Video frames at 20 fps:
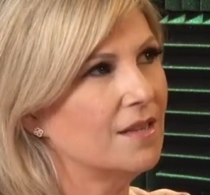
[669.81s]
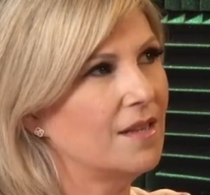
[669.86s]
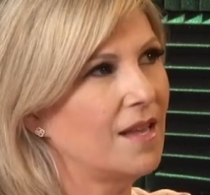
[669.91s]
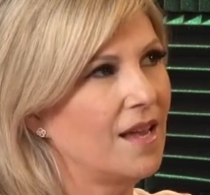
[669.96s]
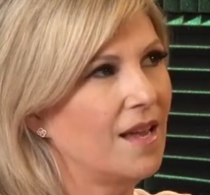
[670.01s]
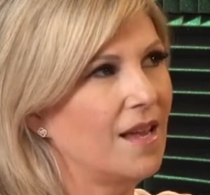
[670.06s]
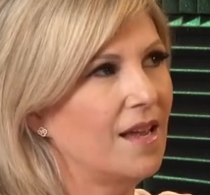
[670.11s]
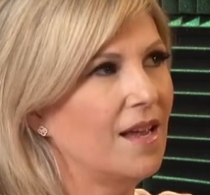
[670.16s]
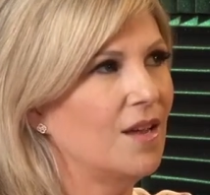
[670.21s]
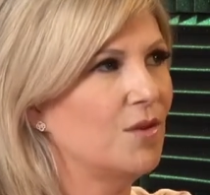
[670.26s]

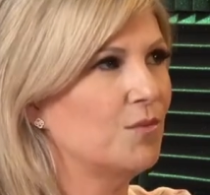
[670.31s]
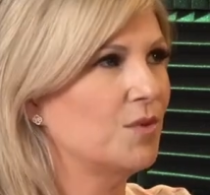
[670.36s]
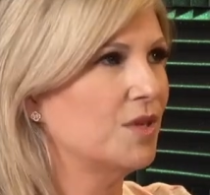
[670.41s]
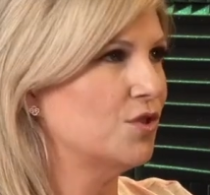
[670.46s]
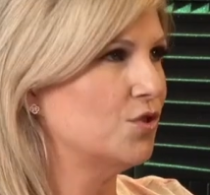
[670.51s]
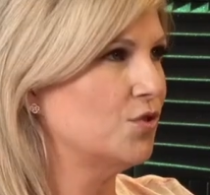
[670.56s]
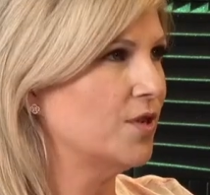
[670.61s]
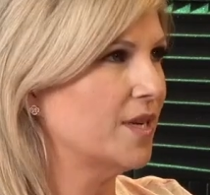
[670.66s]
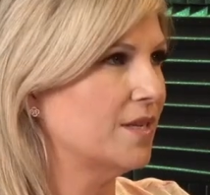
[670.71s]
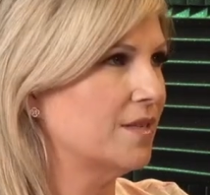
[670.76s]
They
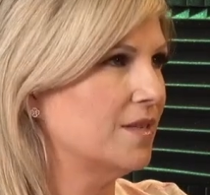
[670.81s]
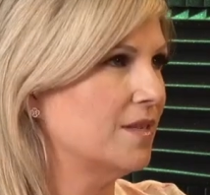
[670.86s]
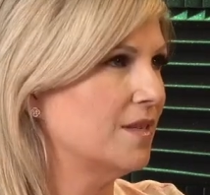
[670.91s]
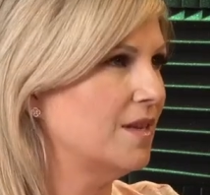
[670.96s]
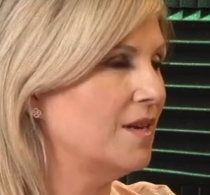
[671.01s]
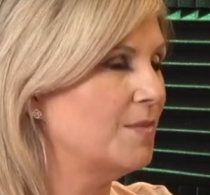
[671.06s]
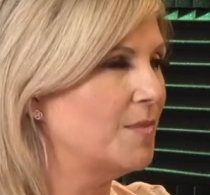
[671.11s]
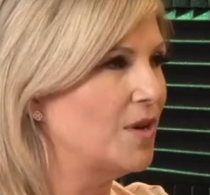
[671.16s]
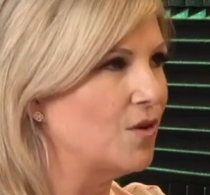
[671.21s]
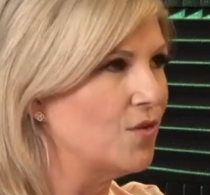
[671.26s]
restrict
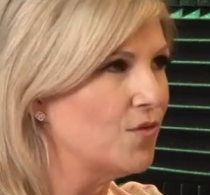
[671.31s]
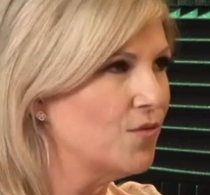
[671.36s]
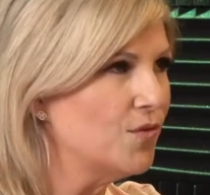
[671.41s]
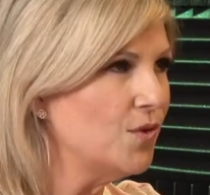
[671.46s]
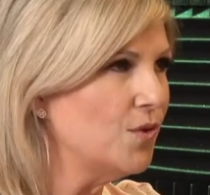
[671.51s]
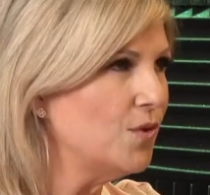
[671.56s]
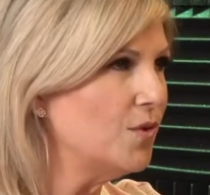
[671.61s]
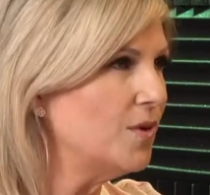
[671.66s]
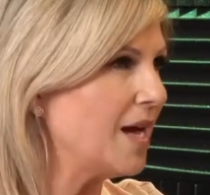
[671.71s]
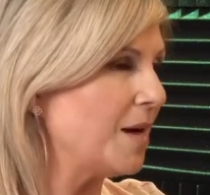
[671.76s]
the amount of
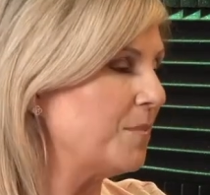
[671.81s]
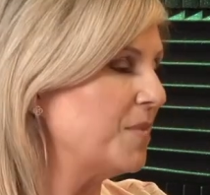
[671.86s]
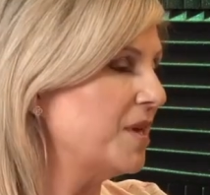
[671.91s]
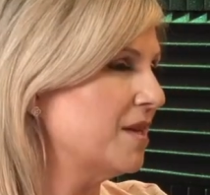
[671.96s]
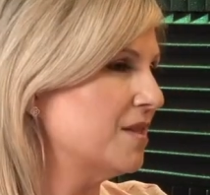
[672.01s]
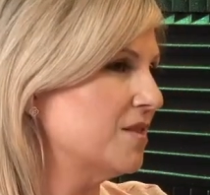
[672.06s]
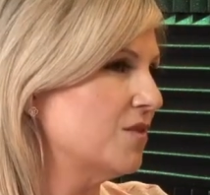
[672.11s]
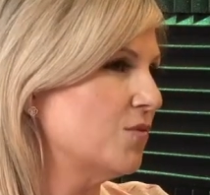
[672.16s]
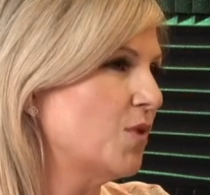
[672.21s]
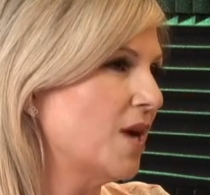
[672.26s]
food, not
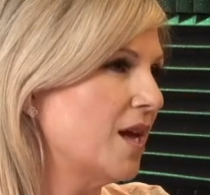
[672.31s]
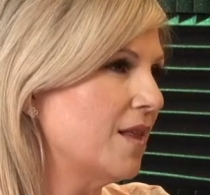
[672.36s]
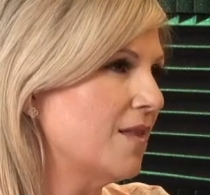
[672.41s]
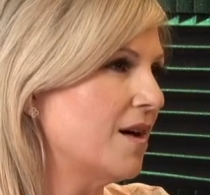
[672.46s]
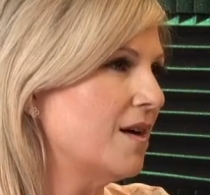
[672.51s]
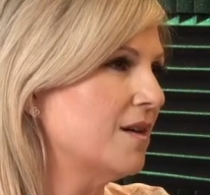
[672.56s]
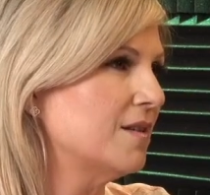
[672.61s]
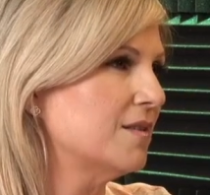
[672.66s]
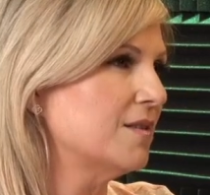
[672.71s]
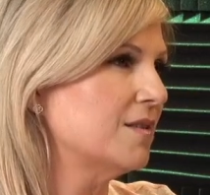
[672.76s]
because of weight
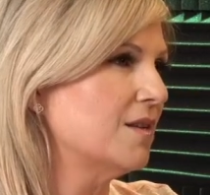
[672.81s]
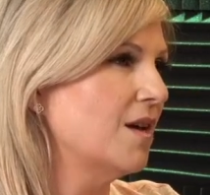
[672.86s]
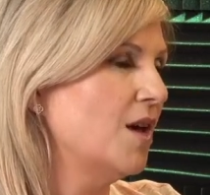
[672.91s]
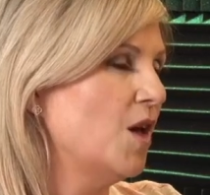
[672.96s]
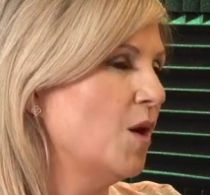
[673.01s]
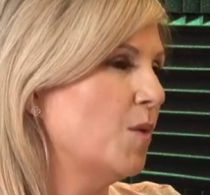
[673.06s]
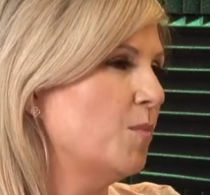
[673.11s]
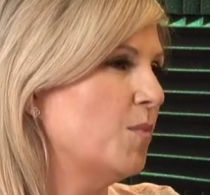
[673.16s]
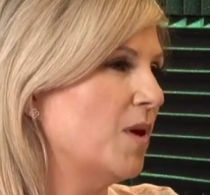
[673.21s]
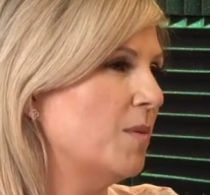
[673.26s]
loss,
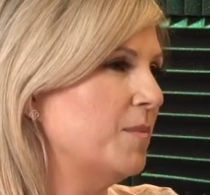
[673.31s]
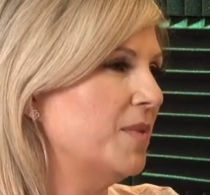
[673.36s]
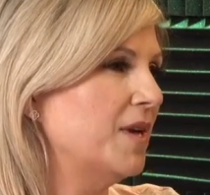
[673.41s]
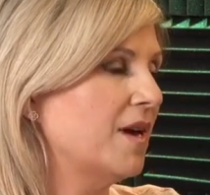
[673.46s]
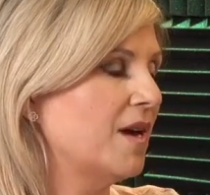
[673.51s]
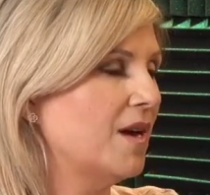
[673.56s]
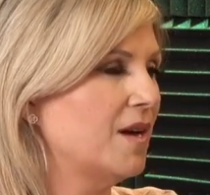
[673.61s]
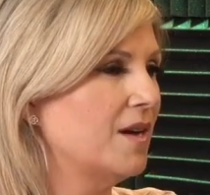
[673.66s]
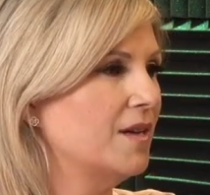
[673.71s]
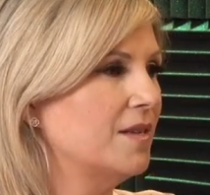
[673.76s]
but
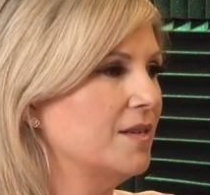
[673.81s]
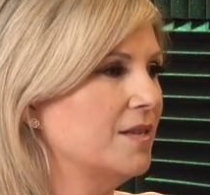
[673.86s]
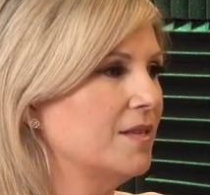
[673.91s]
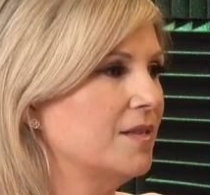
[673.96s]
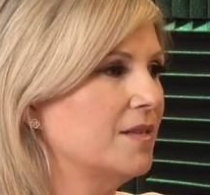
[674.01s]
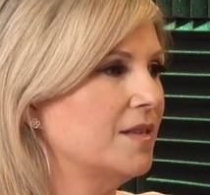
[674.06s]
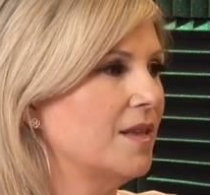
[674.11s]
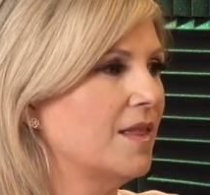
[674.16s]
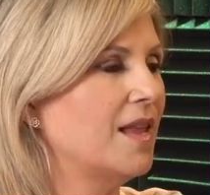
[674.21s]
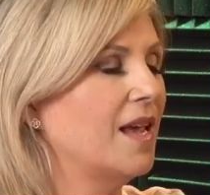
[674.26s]

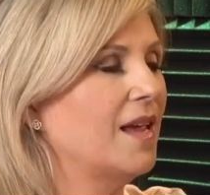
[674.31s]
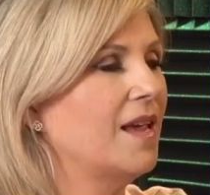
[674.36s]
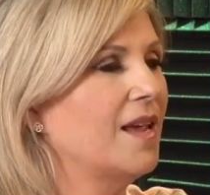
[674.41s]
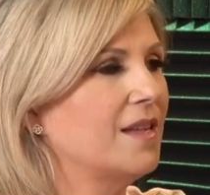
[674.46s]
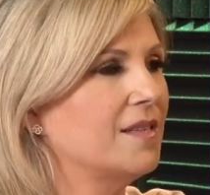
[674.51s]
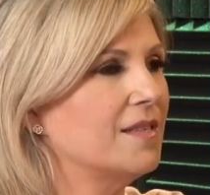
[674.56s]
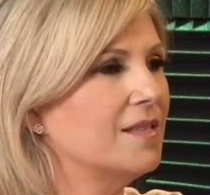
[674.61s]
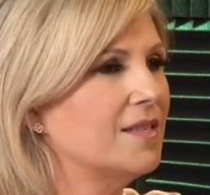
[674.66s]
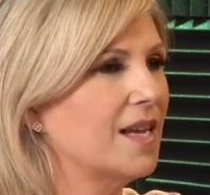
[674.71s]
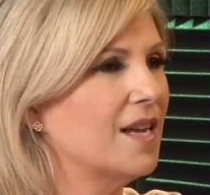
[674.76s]
because they
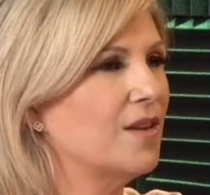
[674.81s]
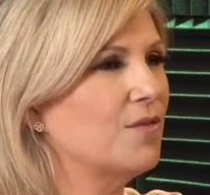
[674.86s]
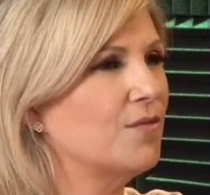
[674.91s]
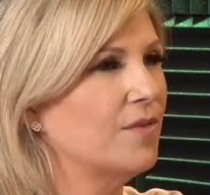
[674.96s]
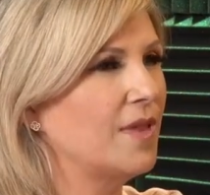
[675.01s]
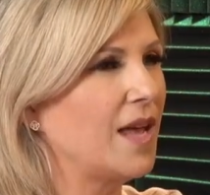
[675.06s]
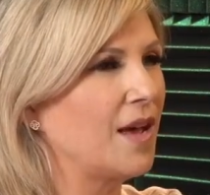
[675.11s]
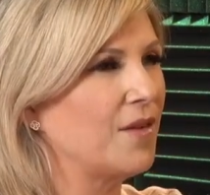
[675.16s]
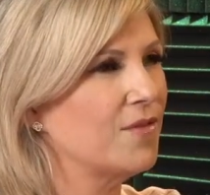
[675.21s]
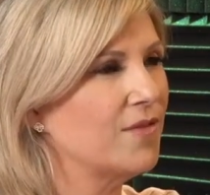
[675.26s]
can't stand
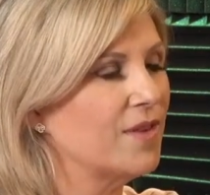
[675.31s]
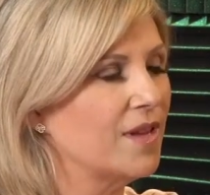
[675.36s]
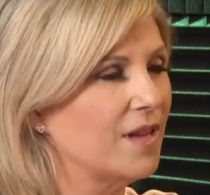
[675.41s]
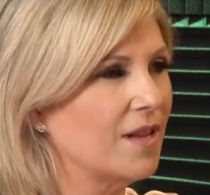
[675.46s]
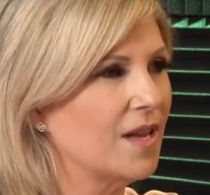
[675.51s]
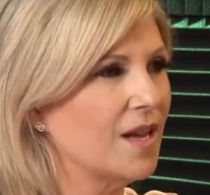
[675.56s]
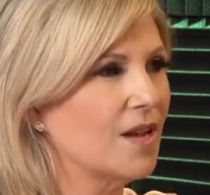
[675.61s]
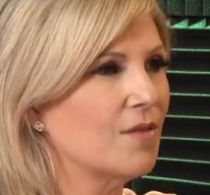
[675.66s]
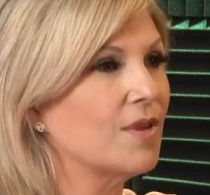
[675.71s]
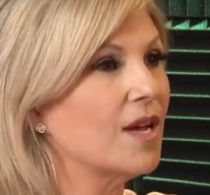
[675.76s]
that
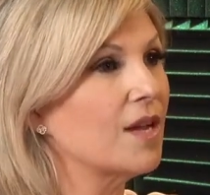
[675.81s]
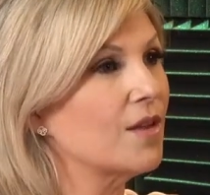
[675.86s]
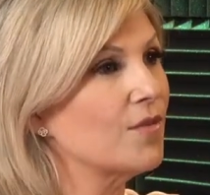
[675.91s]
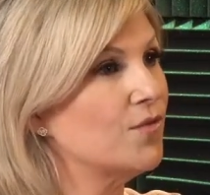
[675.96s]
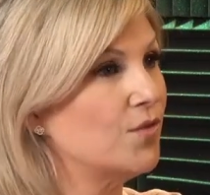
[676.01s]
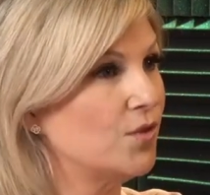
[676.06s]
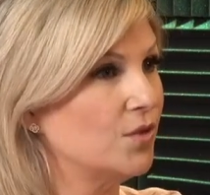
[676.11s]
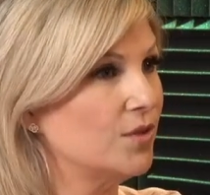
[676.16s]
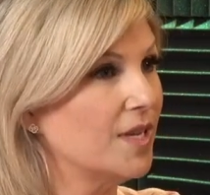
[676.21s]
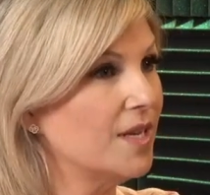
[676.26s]
feeling of like
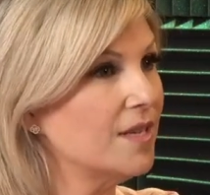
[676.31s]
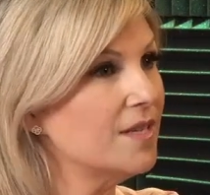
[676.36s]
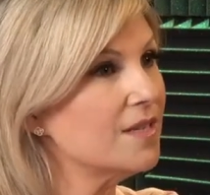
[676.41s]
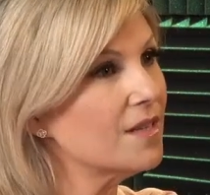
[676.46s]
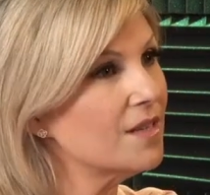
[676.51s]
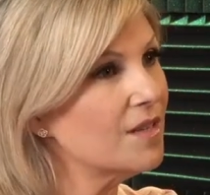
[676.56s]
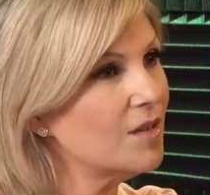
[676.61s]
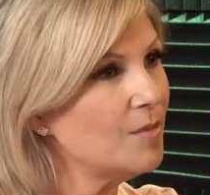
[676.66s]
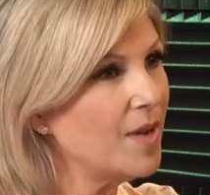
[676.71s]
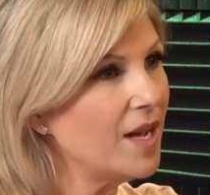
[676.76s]
fullness
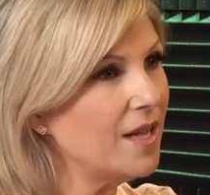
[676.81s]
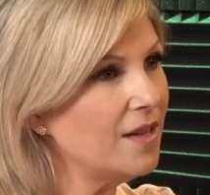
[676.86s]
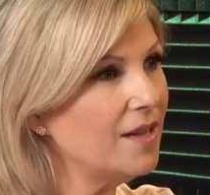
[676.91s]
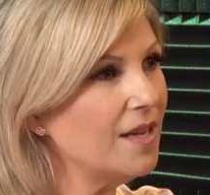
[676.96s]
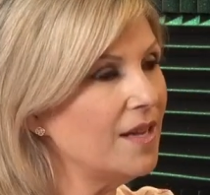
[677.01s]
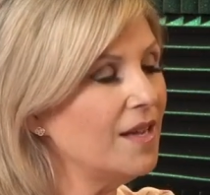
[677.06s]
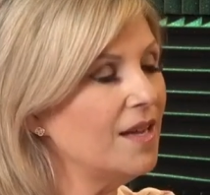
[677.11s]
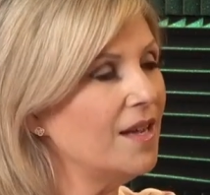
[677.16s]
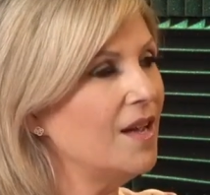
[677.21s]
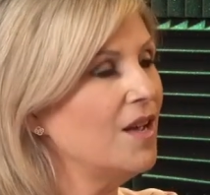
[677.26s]
in their
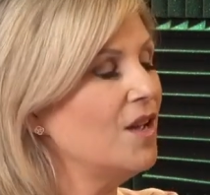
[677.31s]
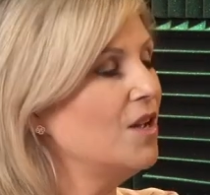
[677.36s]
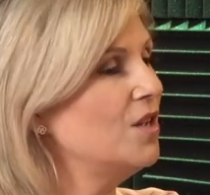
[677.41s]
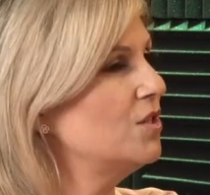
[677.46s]
belly.